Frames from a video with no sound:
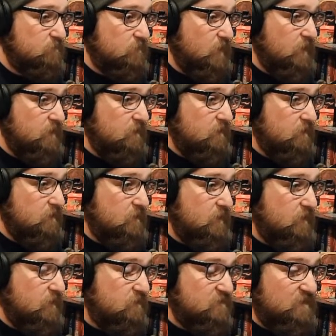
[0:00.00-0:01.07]
And
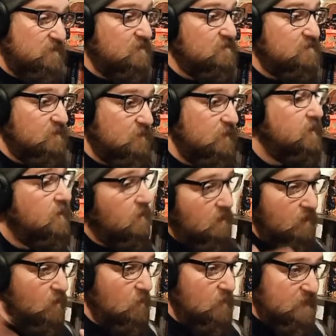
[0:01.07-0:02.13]
statistically,
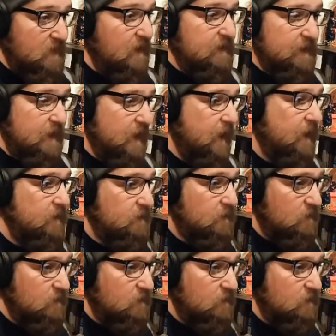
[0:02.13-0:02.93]
I'm a data guy,